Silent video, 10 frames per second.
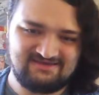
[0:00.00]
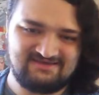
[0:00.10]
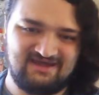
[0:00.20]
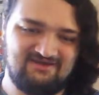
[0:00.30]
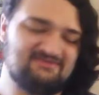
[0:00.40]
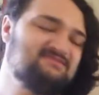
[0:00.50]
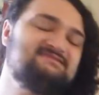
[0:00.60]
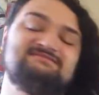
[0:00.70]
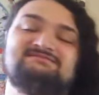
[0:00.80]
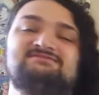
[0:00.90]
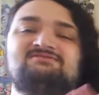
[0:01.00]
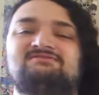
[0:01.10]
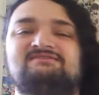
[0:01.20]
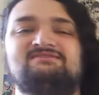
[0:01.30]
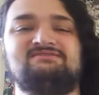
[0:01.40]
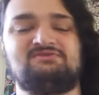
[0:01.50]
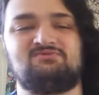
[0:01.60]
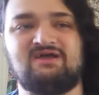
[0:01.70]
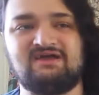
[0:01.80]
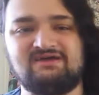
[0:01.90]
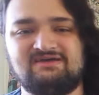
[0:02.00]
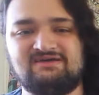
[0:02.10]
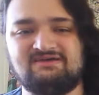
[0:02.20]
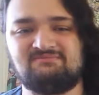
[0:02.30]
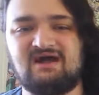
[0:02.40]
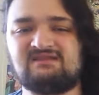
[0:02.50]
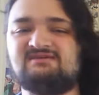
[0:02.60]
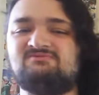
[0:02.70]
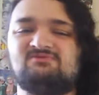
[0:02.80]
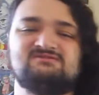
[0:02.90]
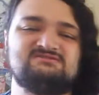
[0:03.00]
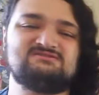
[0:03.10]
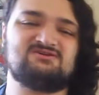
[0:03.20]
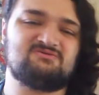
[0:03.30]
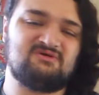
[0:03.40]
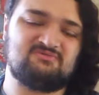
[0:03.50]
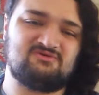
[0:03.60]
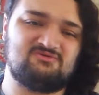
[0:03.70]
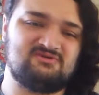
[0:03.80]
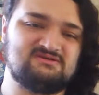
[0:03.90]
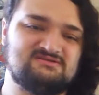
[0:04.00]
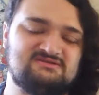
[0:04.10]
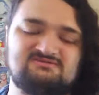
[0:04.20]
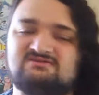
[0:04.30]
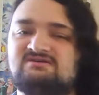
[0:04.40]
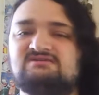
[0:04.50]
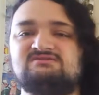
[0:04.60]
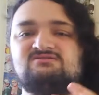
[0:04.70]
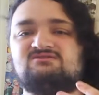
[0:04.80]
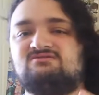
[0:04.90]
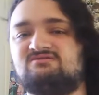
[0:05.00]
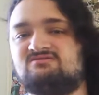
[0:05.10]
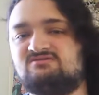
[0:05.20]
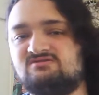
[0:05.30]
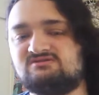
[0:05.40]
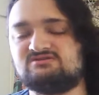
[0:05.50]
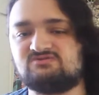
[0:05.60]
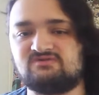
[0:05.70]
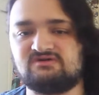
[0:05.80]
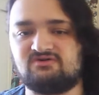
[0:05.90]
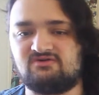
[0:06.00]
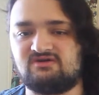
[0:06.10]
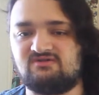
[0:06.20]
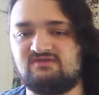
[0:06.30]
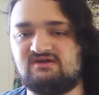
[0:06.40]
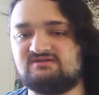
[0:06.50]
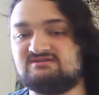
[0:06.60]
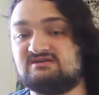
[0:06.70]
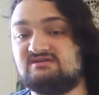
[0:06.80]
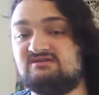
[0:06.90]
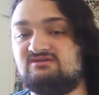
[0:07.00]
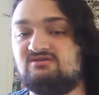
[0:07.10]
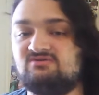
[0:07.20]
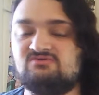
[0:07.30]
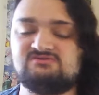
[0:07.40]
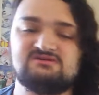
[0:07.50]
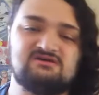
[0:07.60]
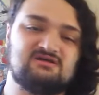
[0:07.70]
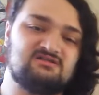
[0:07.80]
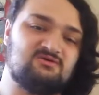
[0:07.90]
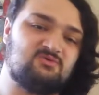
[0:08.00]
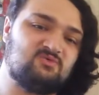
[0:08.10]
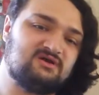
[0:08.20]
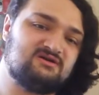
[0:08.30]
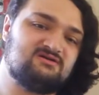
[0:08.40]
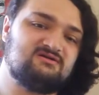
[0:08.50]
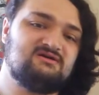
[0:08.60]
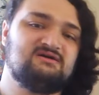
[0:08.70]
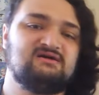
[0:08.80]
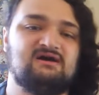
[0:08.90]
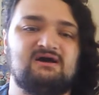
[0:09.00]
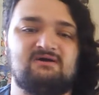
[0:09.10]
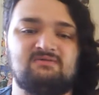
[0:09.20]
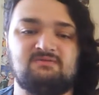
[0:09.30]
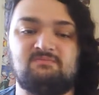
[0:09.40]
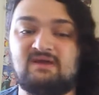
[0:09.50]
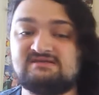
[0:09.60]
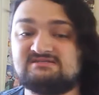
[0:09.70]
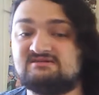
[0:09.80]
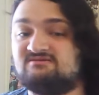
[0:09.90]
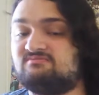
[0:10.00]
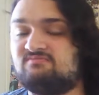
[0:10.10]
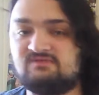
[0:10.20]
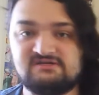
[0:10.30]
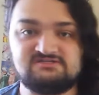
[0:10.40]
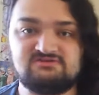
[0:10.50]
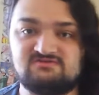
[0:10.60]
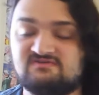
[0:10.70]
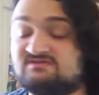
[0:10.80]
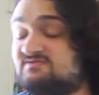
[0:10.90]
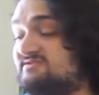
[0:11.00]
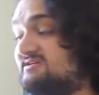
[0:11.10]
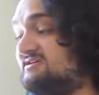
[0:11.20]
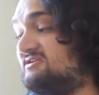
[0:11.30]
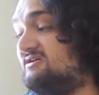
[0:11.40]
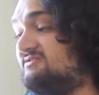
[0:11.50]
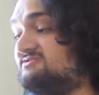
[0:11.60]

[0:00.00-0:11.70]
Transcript: I don't know. This is just turning into a rant. But I did want to just talk about Burn the Witch. There is a good story going on there. It's something new, something a little weird. Um, based in a Bleach universe, which I didn't know.